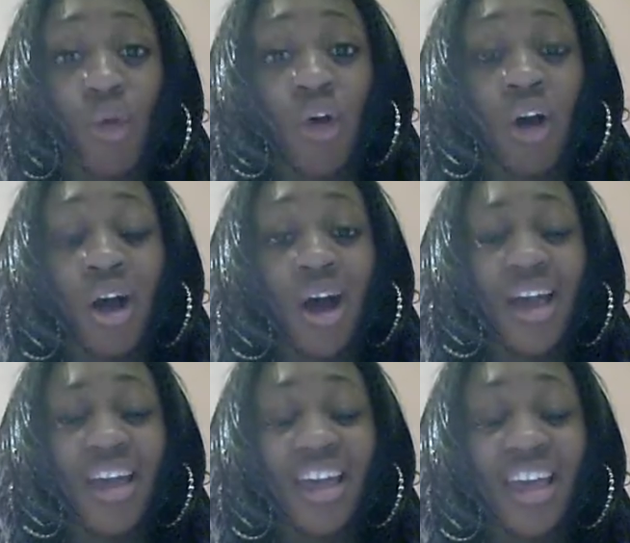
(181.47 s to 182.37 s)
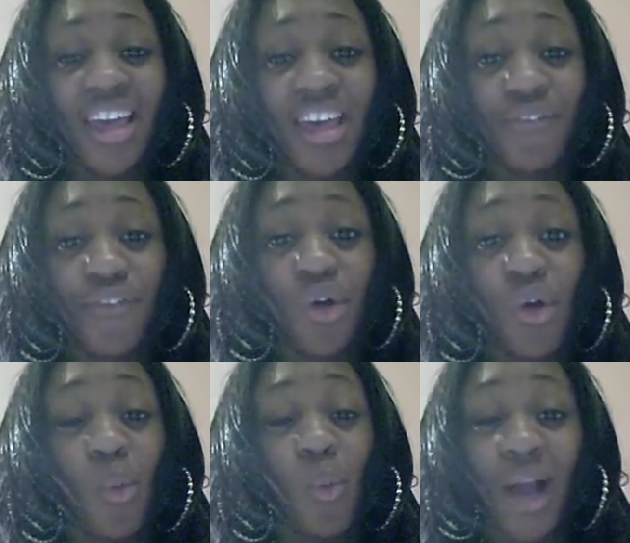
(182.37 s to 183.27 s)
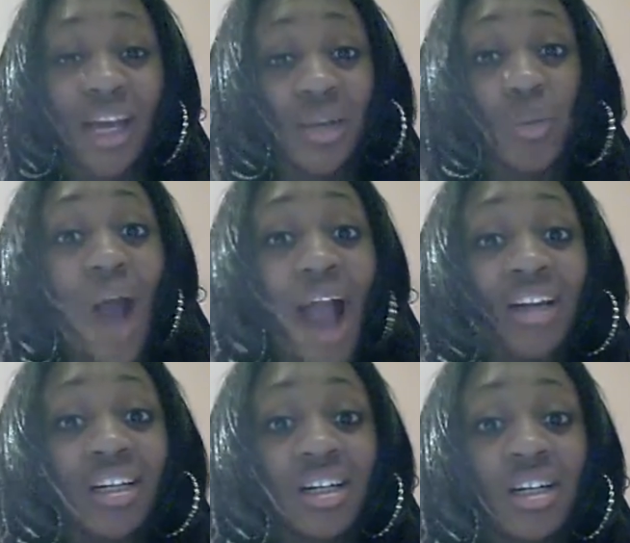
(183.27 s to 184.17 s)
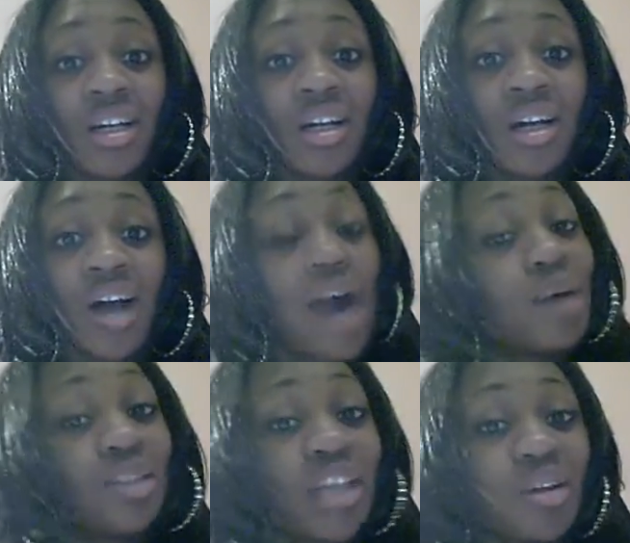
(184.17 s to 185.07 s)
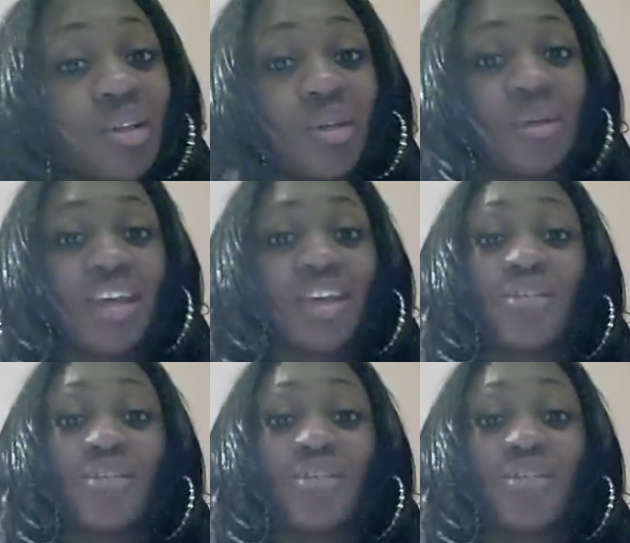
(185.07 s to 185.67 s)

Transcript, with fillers: raw. If you're waggity whack, I will tell you.